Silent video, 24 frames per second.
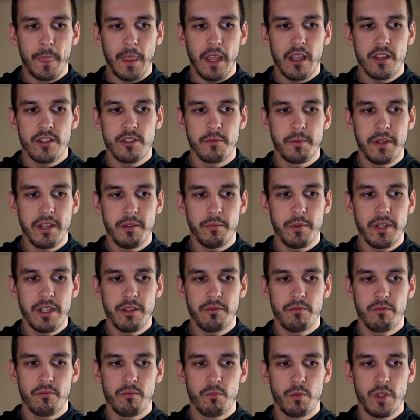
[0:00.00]
So
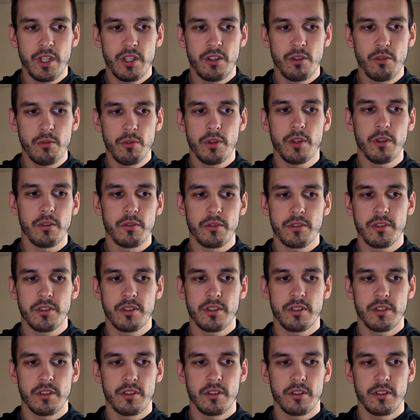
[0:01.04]
we do
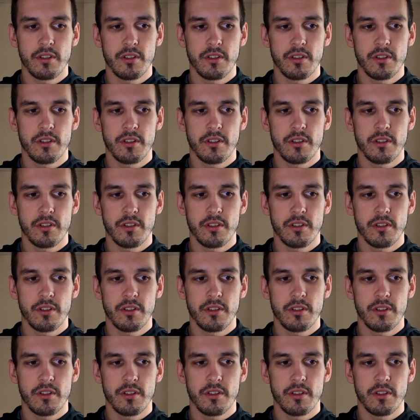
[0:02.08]
those